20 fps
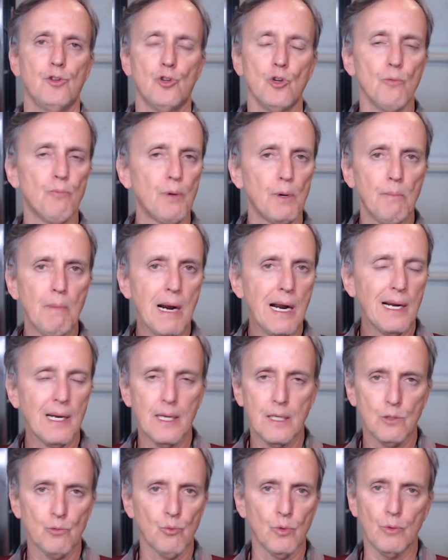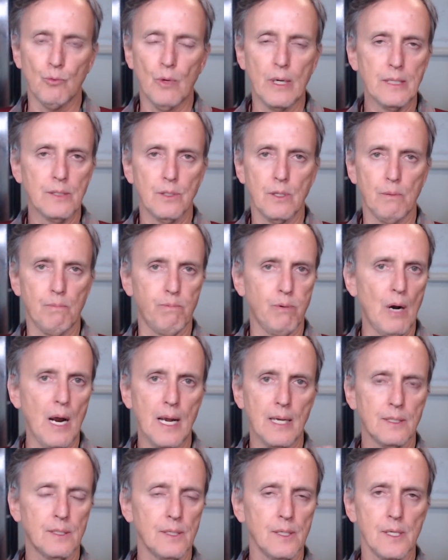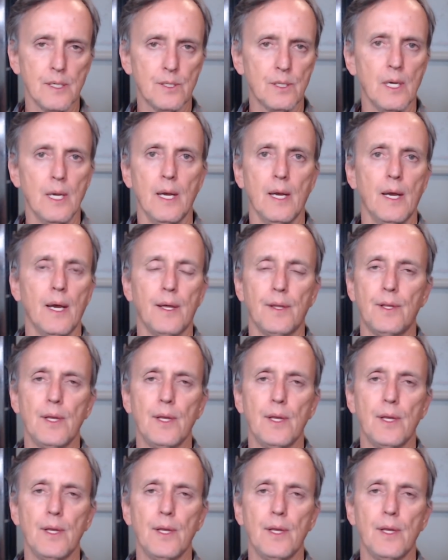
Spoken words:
Supermarkets would raise their prices.